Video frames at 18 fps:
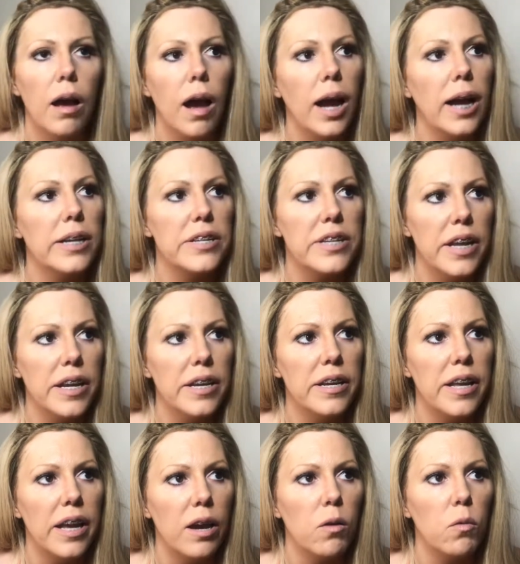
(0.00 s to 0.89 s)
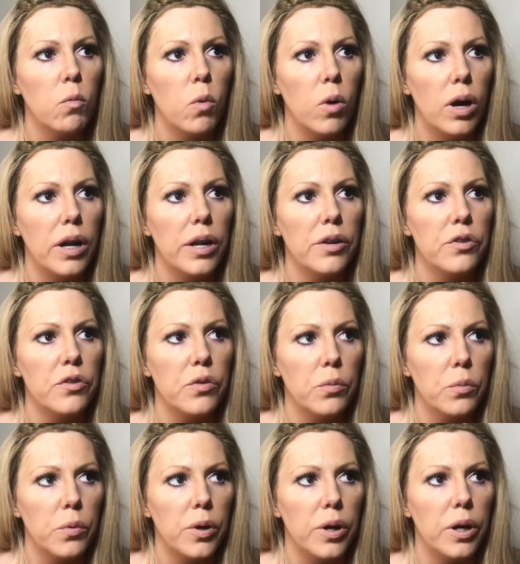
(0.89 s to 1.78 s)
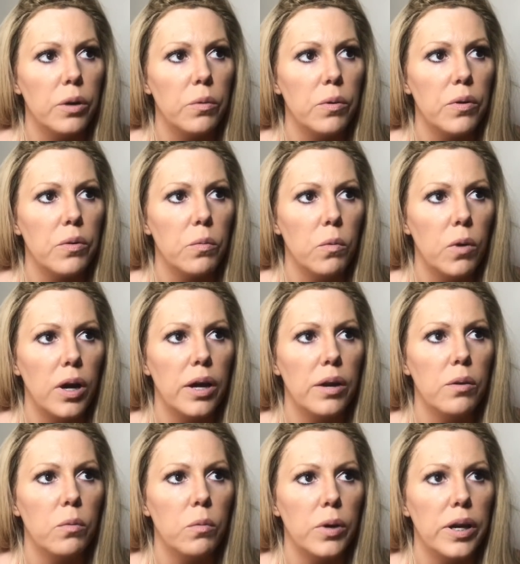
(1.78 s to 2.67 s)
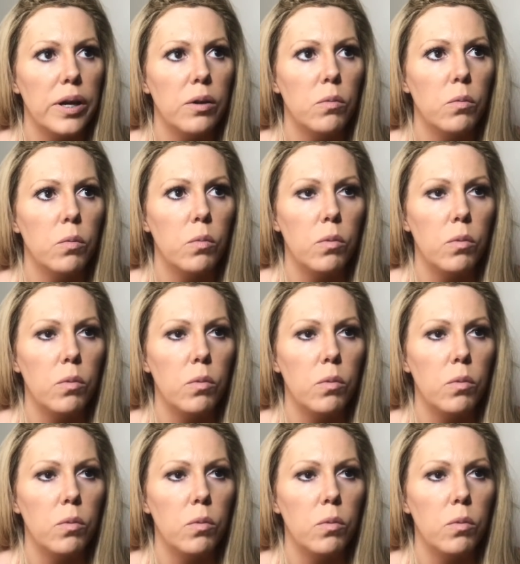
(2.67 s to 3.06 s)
I did get one to work with one wig